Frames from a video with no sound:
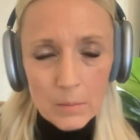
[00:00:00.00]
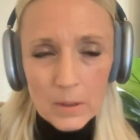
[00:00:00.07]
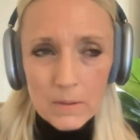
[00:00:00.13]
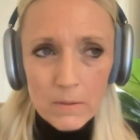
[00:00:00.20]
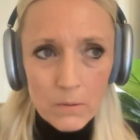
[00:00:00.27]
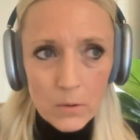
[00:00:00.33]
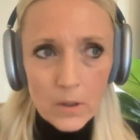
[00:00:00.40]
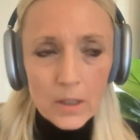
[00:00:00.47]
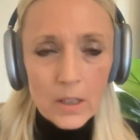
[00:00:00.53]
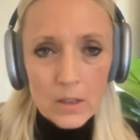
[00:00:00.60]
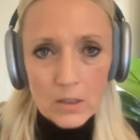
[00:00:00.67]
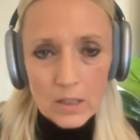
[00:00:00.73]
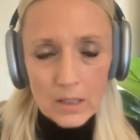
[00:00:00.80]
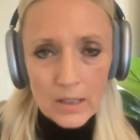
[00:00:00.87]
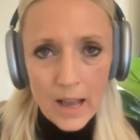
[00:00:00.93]
before
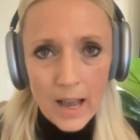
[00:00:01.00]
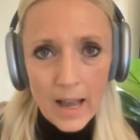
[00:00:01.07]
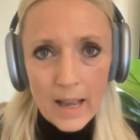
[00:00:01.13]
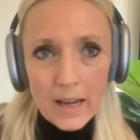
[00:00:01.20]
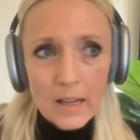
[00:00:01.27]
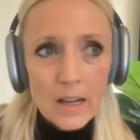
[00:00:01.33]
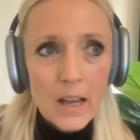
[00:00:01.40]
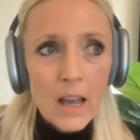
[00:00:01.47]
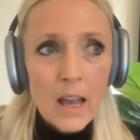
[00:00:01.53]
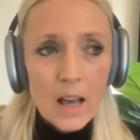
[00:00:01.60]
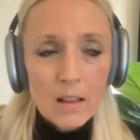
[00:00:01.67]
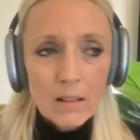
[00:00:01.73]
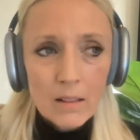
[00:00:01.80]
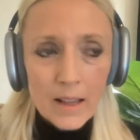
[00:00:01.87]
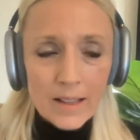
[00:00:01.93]
you decide,
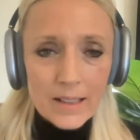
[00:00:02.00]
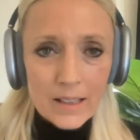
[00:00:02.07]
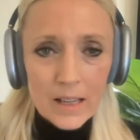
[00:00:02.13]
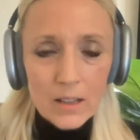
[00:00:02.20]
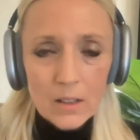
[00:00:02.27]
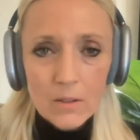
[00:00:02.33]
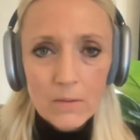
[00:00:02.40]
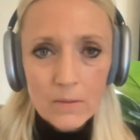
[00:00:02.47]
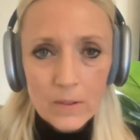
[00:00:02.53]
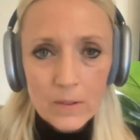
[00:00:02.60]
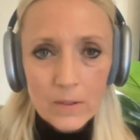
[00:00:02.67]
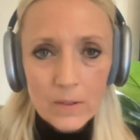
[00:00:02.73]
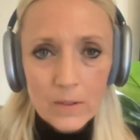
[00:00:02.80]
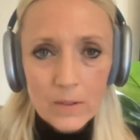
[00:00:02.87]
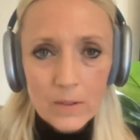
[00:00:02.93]
let's get you
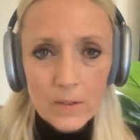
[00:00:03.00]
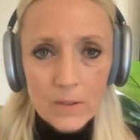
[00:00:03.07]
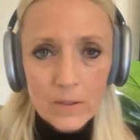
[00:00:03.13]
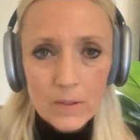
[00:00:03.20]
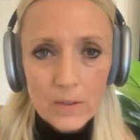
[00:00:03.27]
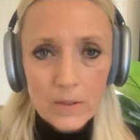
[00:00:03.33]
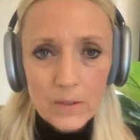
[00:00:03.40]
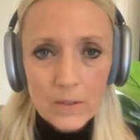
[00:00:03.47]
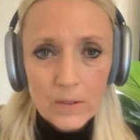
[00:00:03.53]
feeling better.